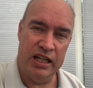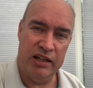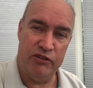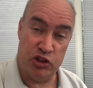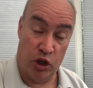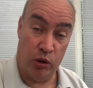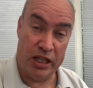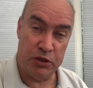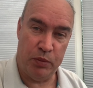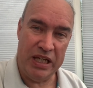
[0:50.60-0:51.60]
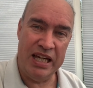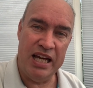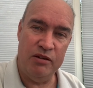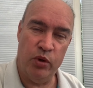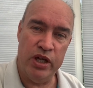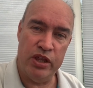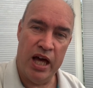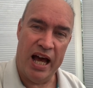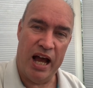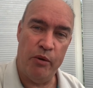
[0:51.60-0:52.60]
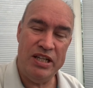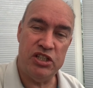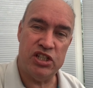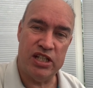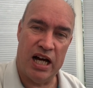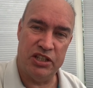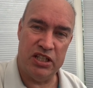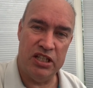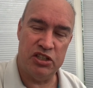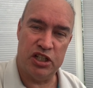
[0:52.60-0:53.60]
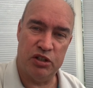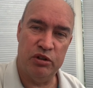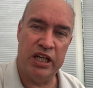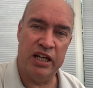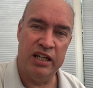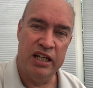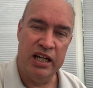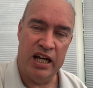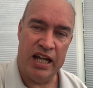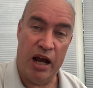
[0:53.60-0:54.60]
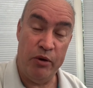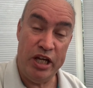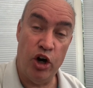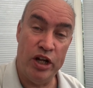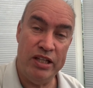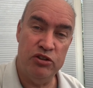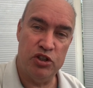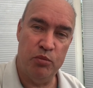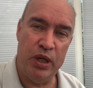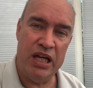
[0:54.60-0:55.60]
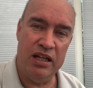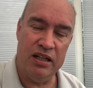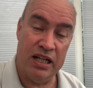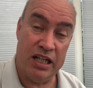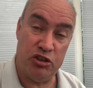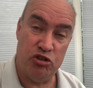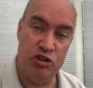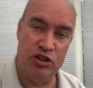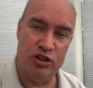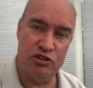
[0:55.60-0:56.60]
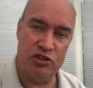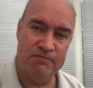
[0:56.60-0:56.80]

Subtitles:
So let's begin with how he started his career and how he got into being an astronaut.